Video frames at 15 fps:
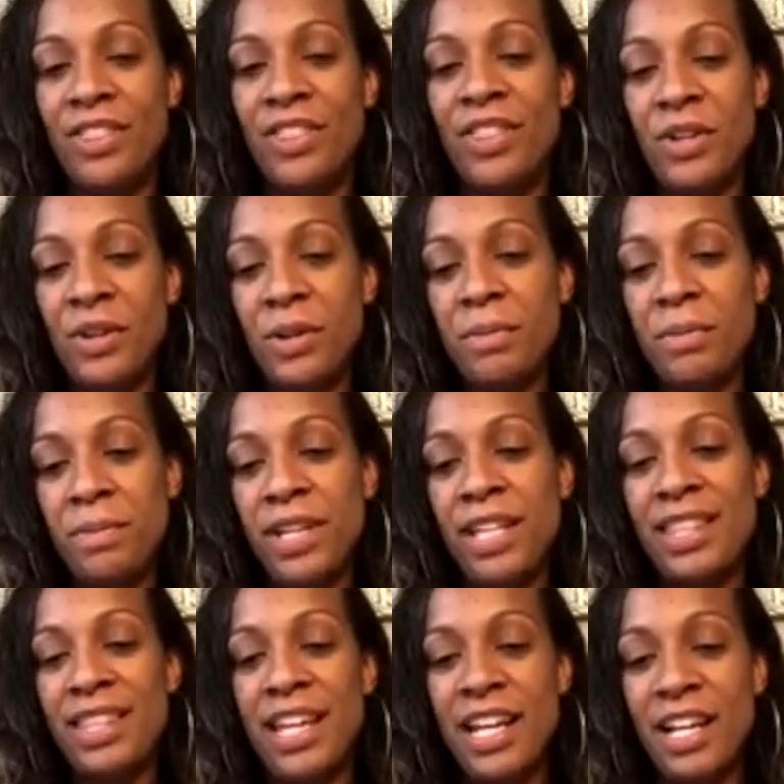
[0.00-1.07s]
but
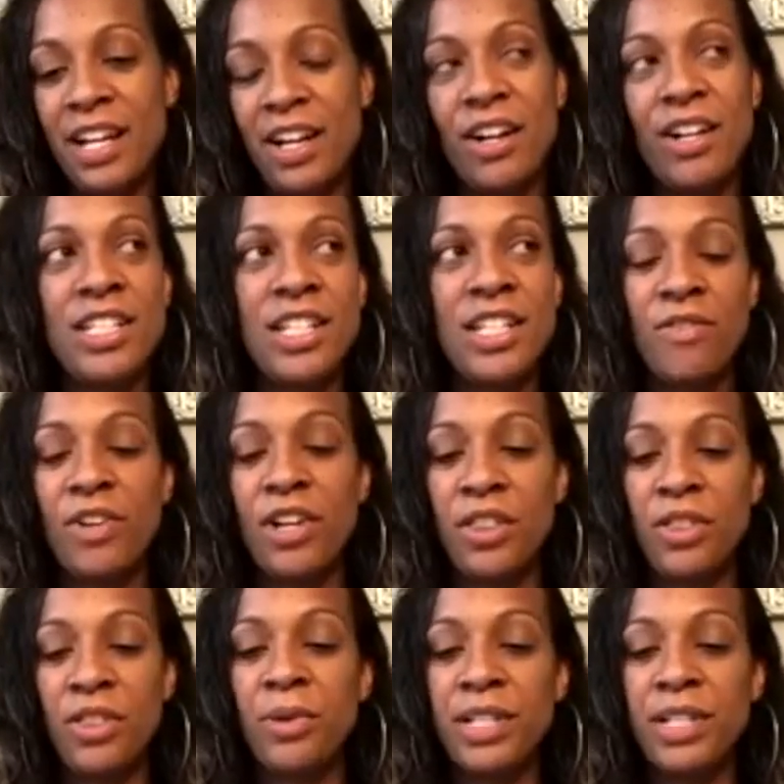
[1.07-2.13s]
they are suffering through
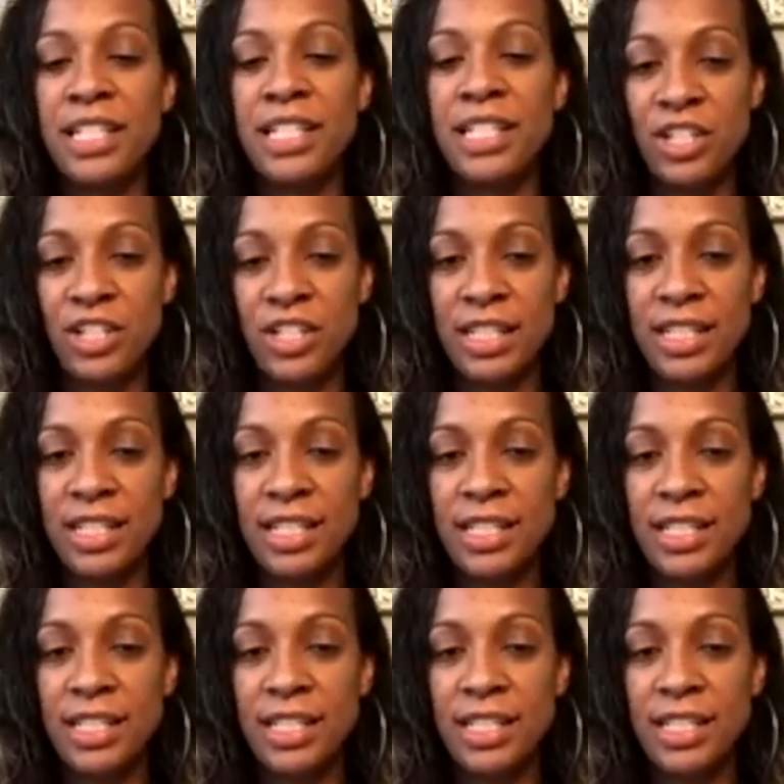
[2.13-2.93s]
addictions.